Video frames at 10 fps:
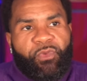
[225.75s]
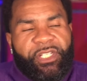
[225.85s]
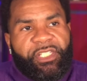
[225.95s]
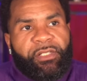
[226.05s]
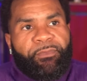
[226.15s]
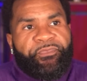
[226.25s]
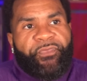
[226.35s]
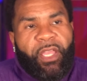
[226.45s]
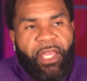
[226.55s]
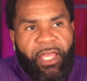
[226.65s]
which
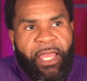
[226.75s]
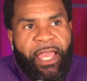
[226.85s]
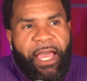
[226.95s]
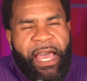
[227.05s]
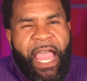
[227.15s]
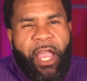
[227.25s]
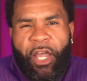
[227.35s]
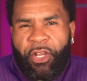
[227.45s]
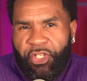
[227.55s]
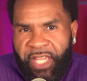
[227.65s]
I
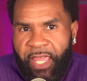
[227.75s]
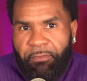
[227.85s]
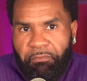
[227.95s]
understand